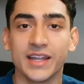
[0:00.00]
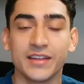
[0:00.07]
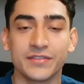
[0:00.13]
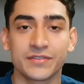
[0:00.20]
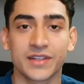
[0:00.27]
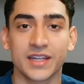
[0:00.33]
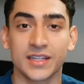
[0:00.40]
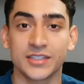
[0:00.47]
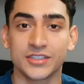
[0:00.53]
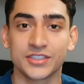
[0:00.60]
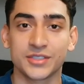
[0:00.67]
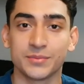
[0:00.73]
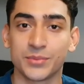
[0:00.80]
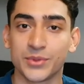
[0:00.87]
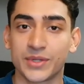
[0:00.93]
have lighters
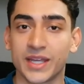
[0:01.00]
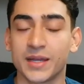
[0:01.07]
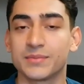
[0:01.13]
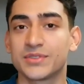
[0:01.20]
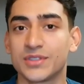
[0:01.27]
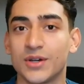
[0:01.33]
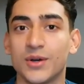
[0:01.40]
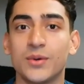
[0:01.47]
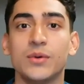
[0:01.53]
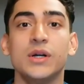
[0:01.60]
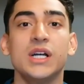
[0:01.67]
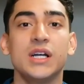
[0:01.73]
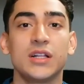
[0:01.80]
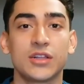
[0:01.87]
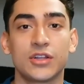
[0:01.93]
in boot camp, so
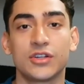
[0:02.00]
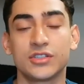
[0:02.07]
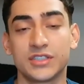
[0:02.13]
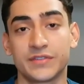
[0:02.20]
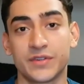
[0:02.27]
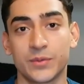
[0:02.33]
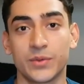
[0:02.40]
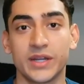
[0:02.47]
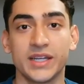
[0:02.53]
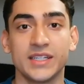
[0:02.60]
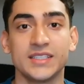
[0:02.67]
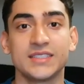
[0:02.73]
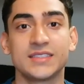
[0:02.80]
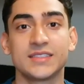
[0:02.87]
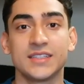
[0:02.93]
learn different
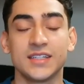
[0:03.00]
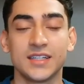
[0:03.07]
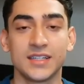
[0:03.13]
ways.